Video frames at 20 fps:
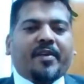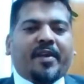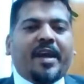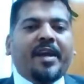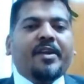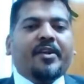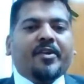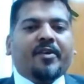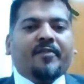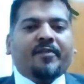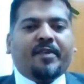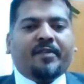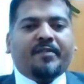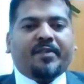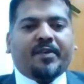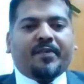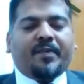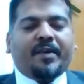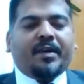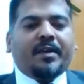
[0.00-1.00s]
a right of
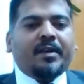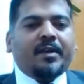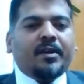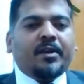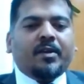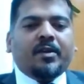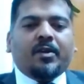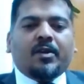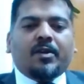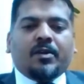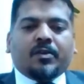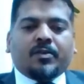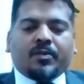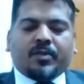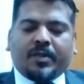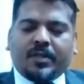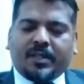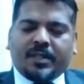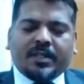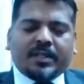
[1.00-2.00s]
everyone.
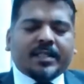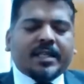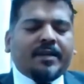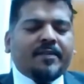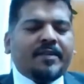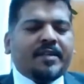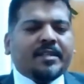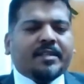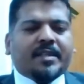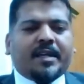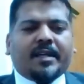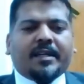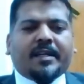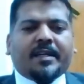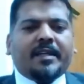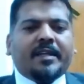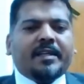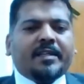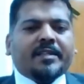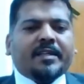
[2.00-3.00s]
So this is how it
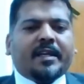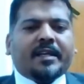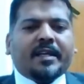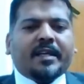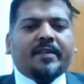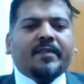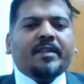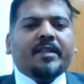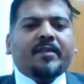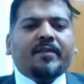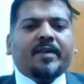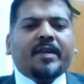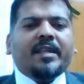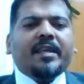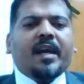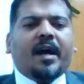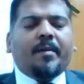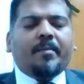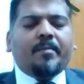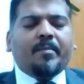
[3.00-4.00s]
started with a
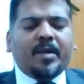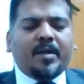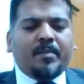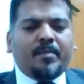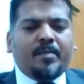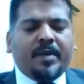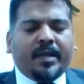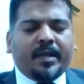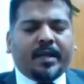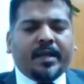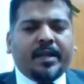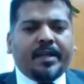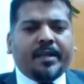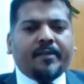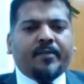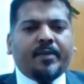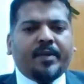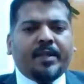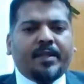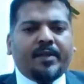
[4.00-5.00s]
very humble
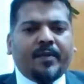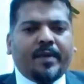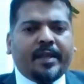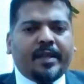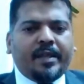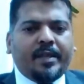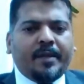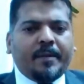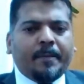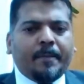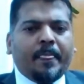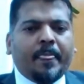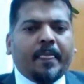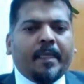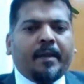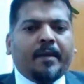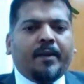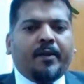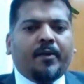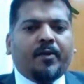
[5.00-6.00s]
beginning with the very
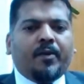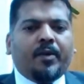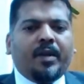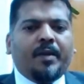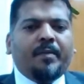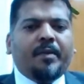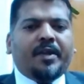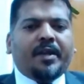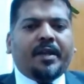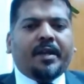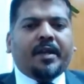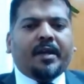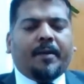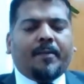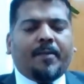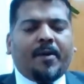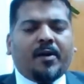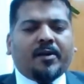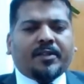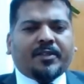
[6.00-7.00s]
limited
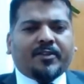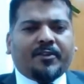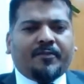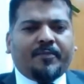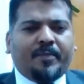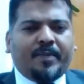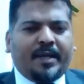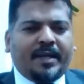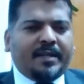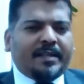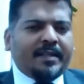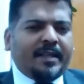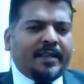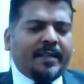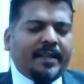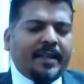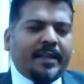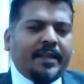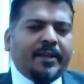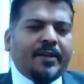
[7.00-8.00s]
amounts of beds,
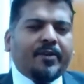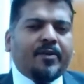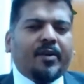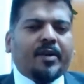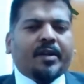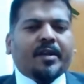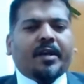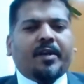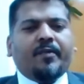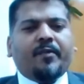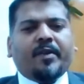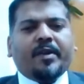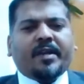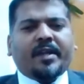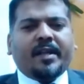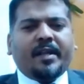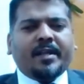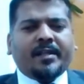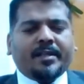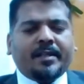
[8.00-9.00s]
and then it got
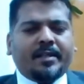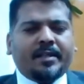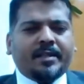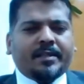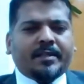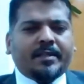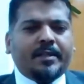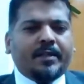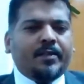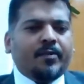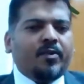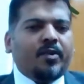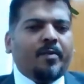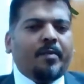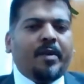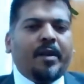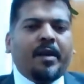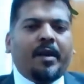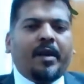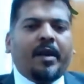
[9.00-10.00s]
converted as a nursing
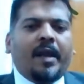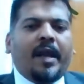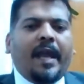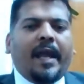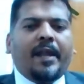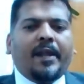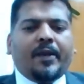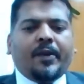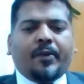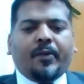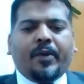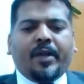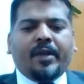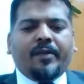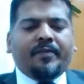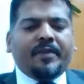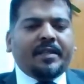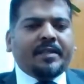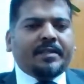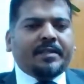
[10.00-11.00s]
home. And
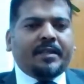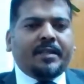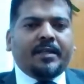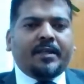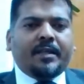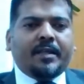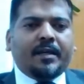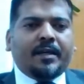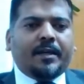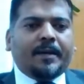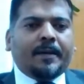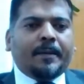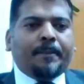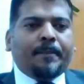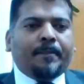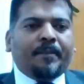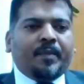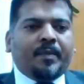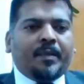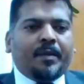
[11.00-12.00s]
today we see where